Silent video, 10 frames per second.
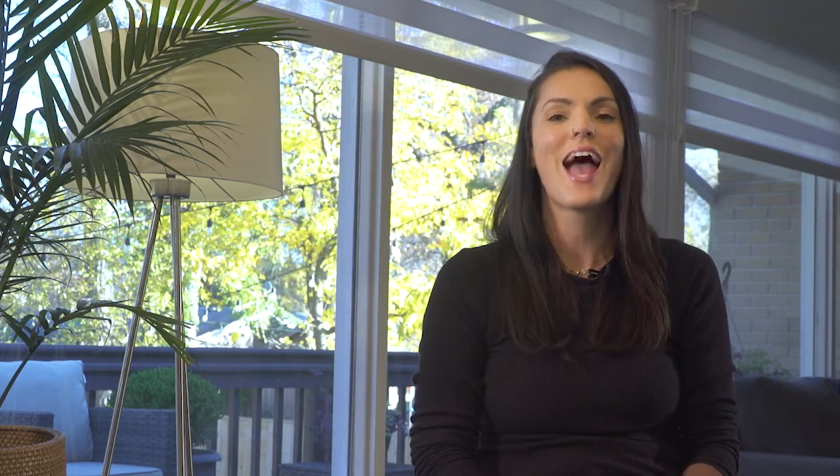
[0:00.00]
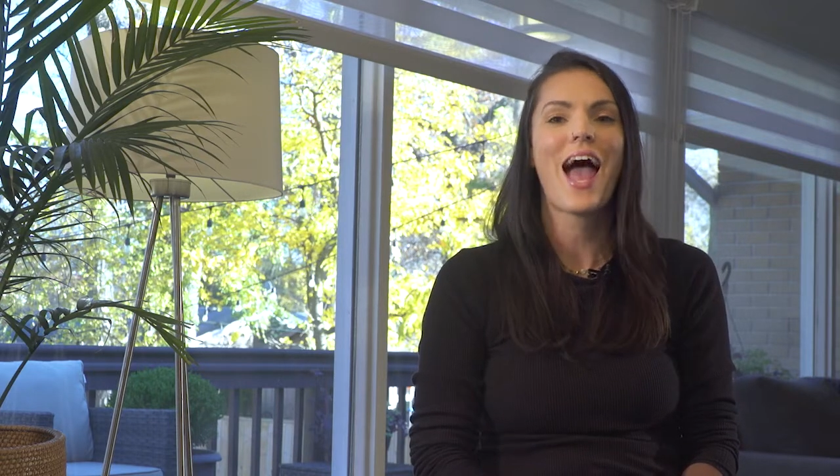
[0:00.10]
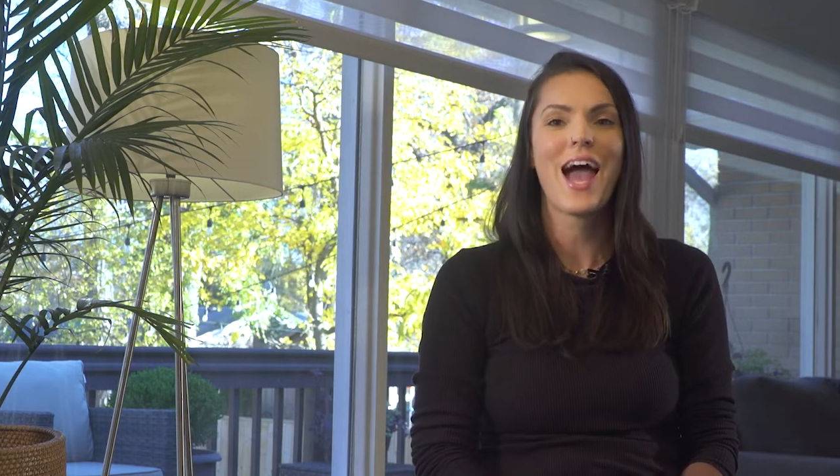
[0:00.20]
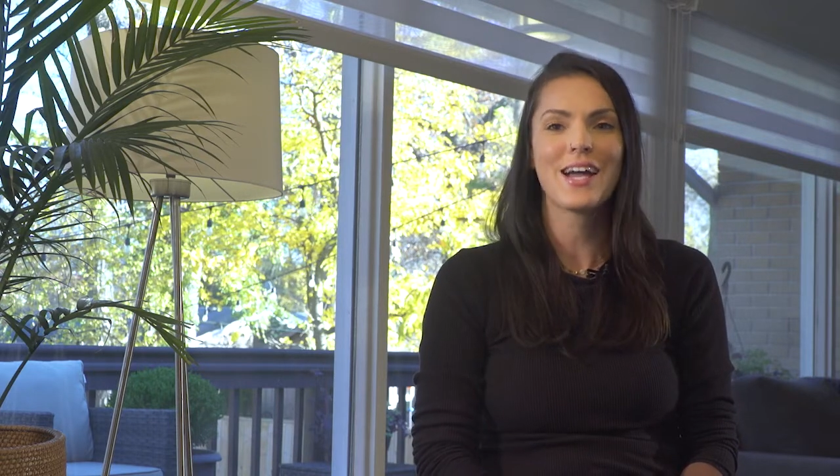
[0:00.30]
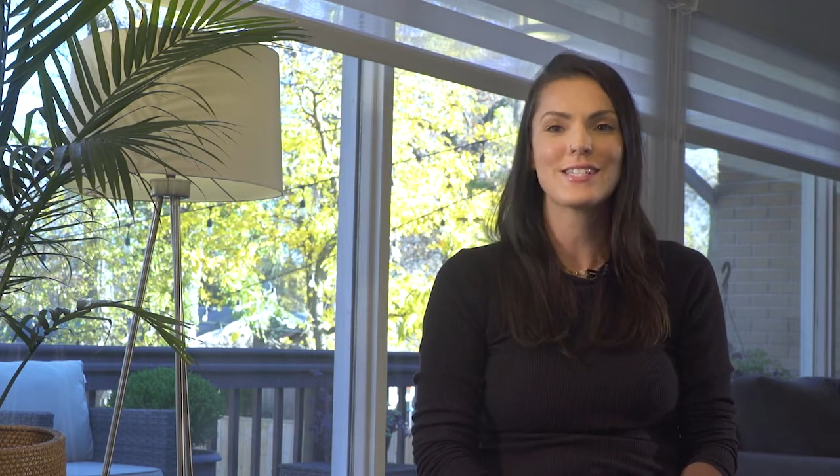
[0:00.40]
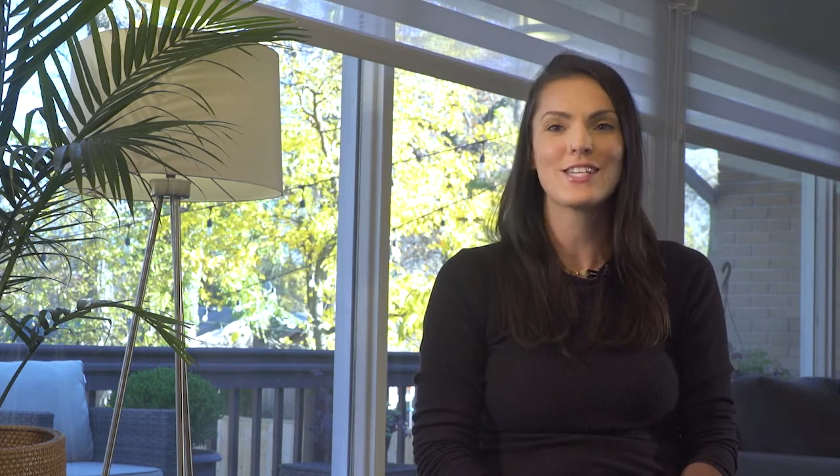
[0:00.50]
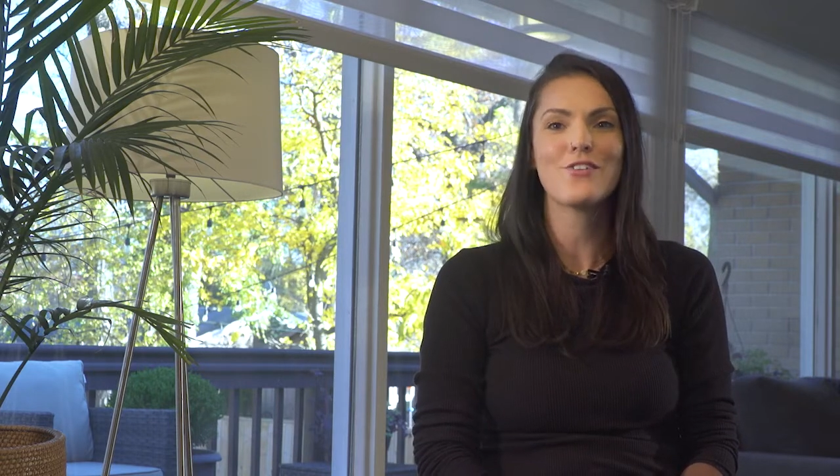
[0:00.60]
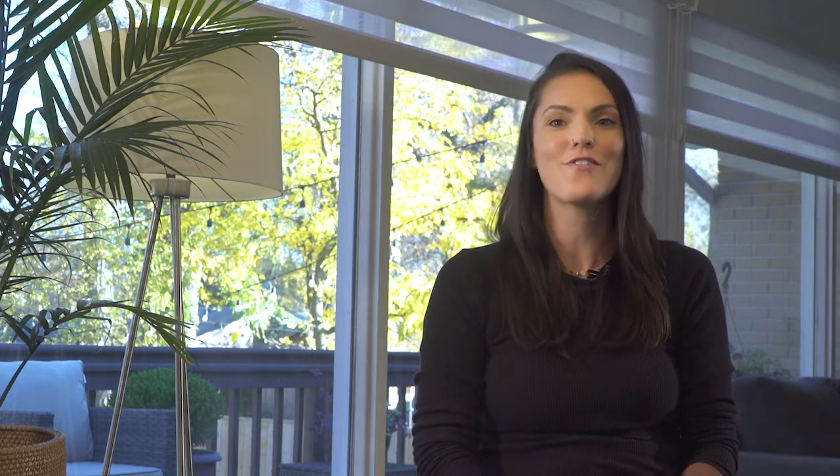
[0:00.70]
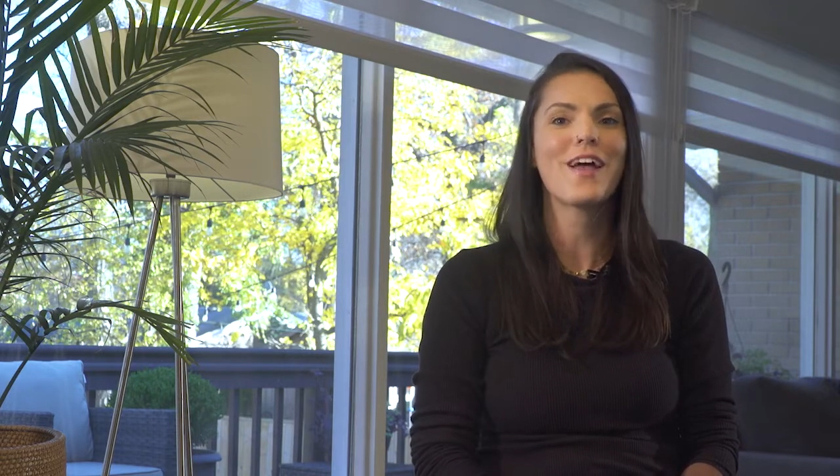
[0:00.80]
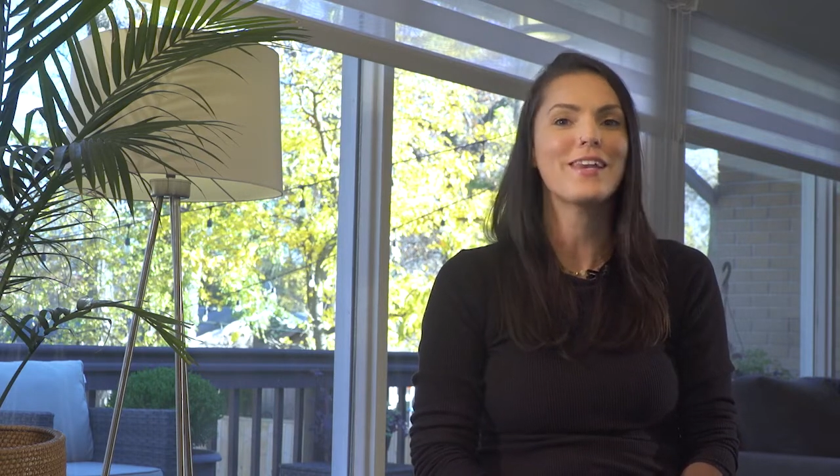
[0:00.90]

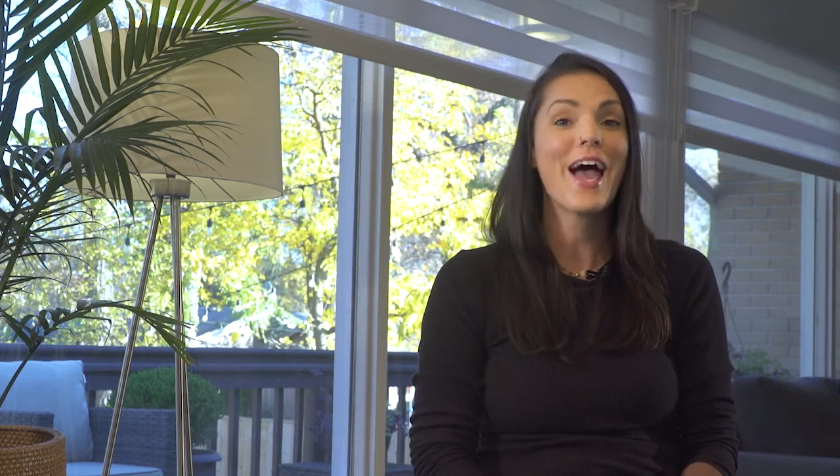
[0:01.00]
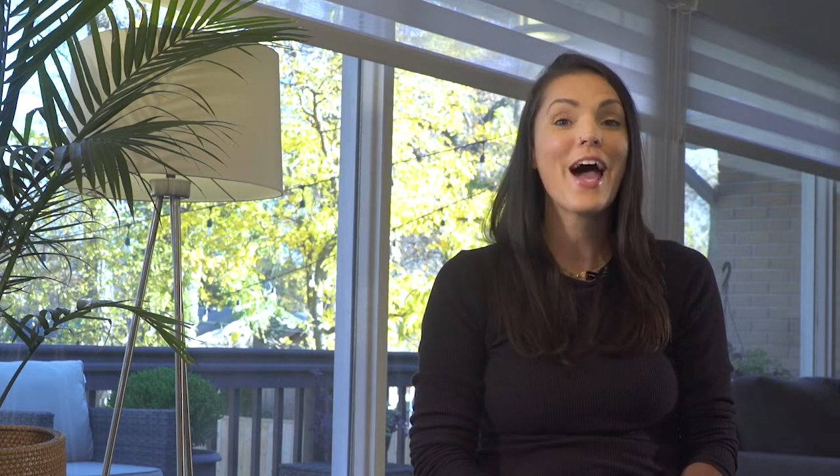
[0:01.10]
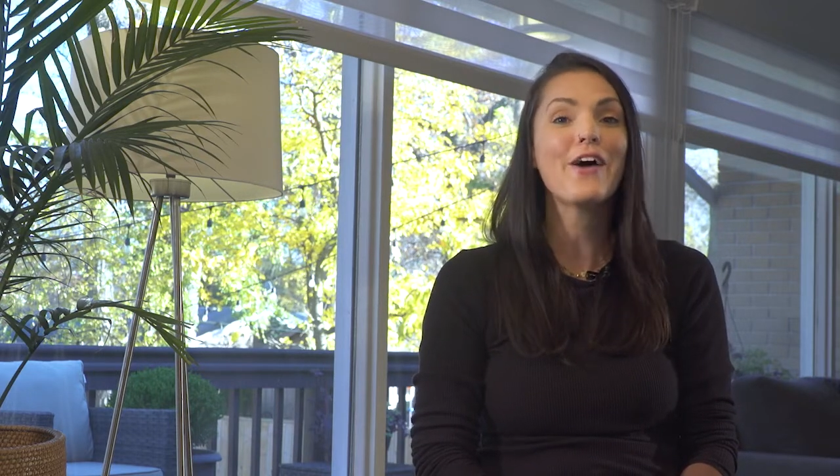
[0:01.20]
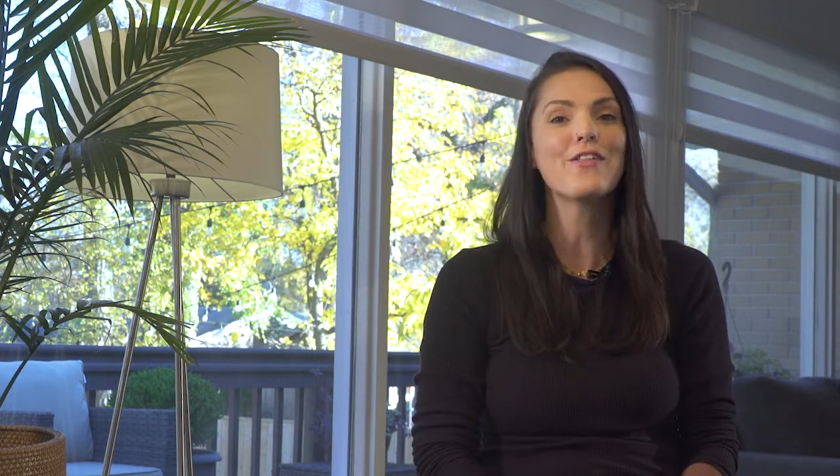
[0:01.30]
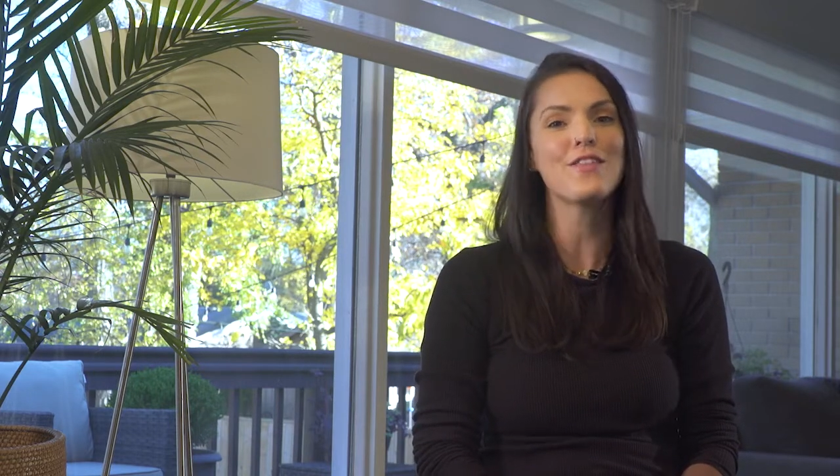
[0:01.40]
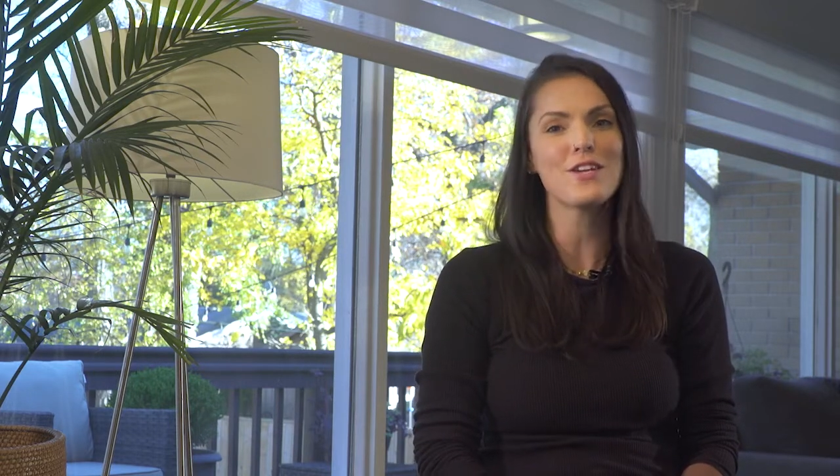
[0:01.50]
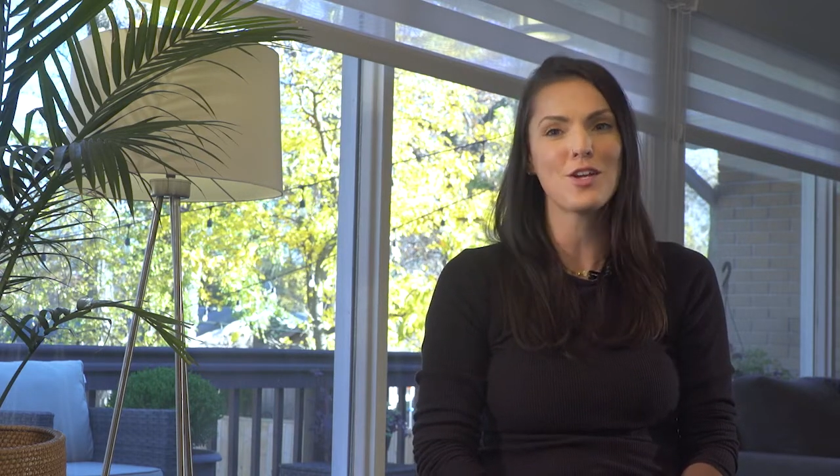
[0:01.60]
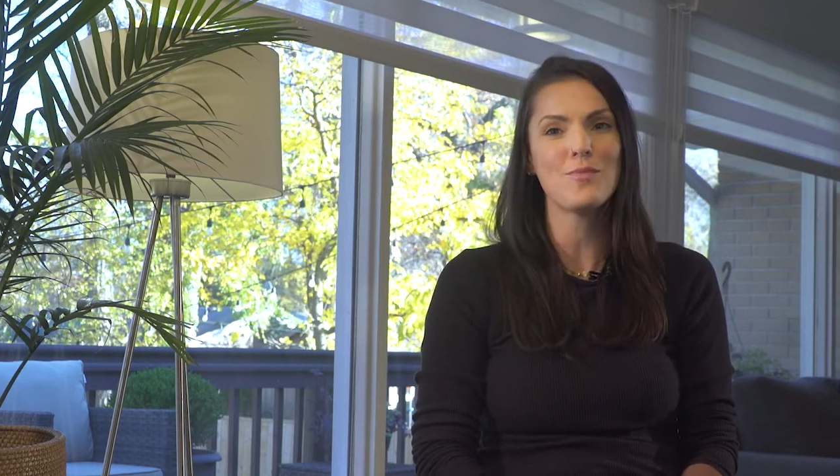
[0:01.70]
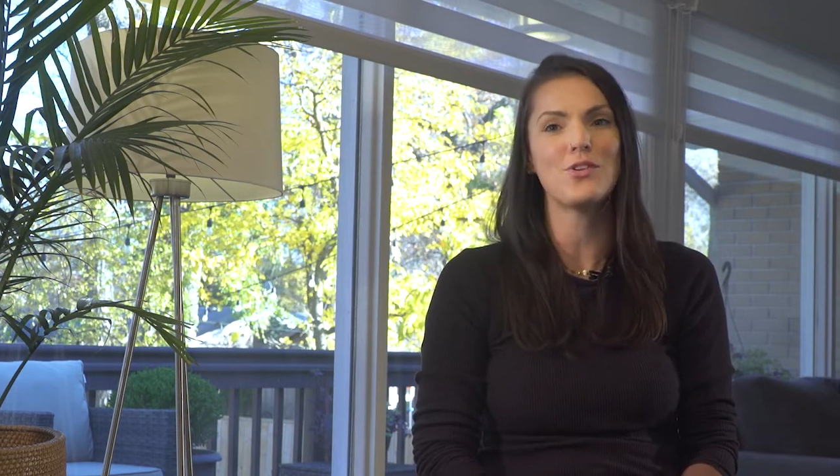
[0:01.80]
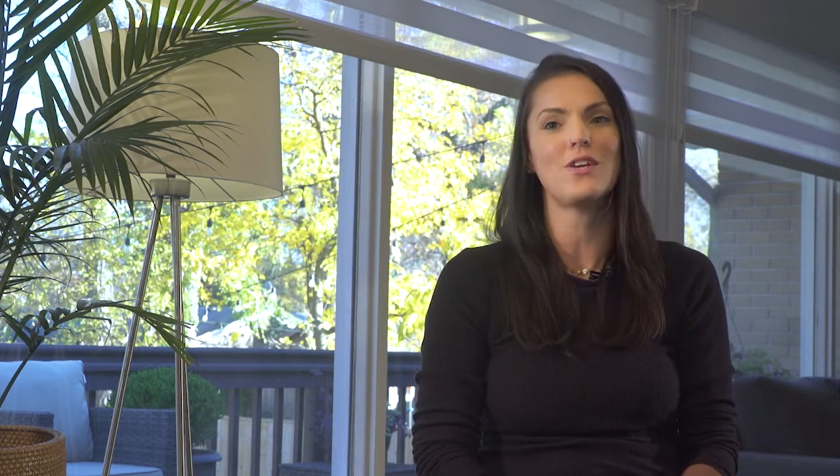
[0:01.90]
active, and healthy
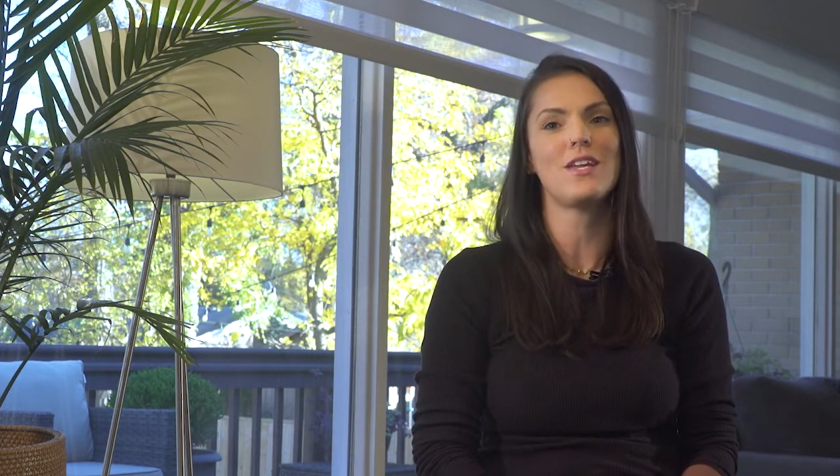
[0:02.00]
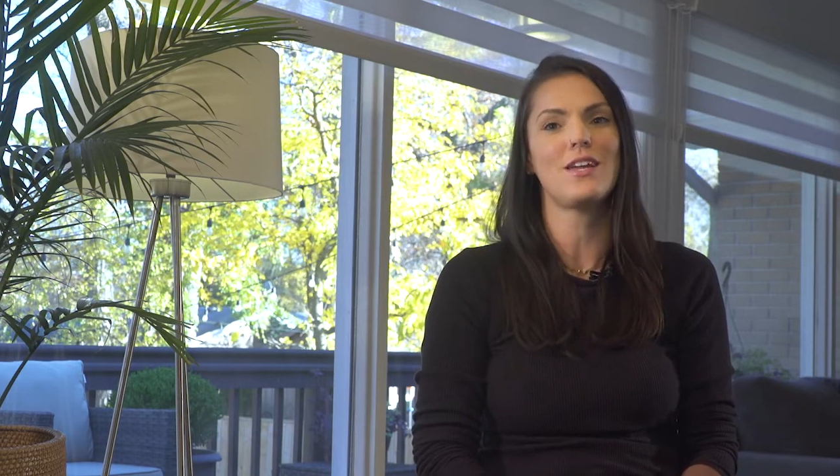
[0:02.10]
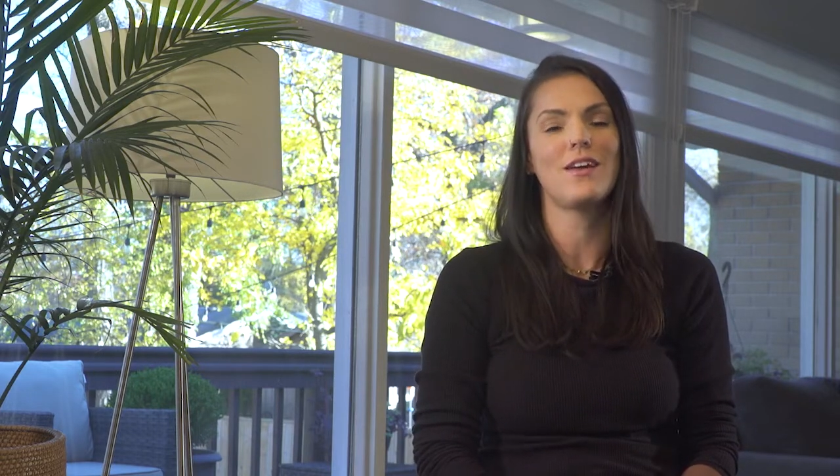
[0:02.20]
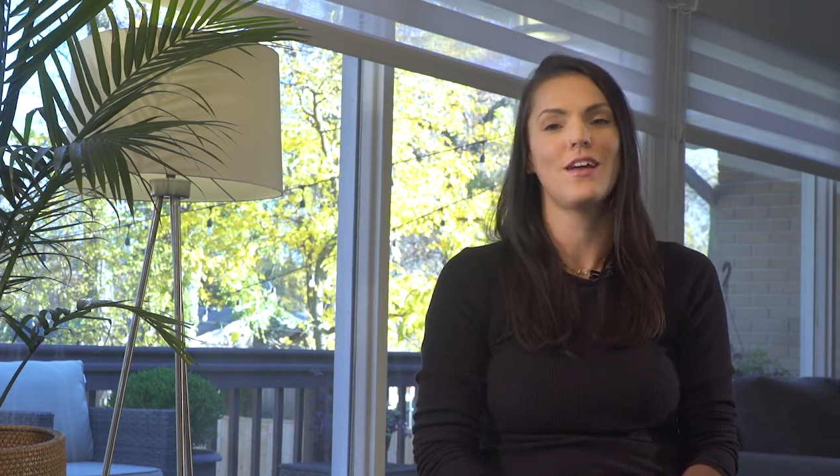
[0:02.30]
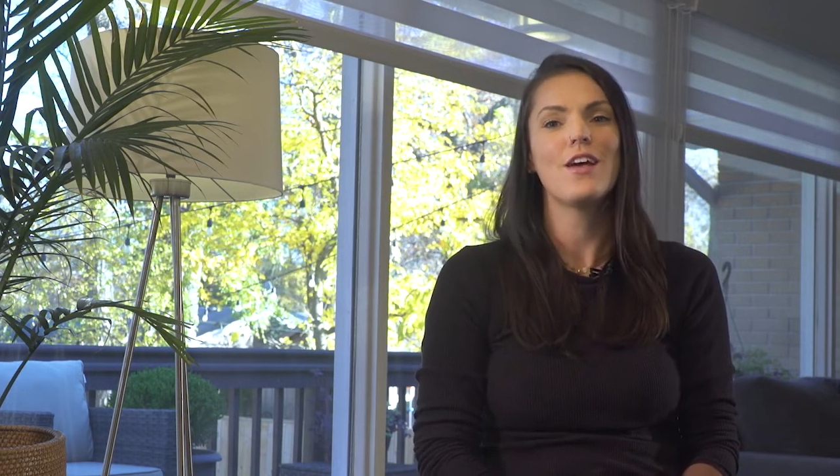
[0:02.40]
community,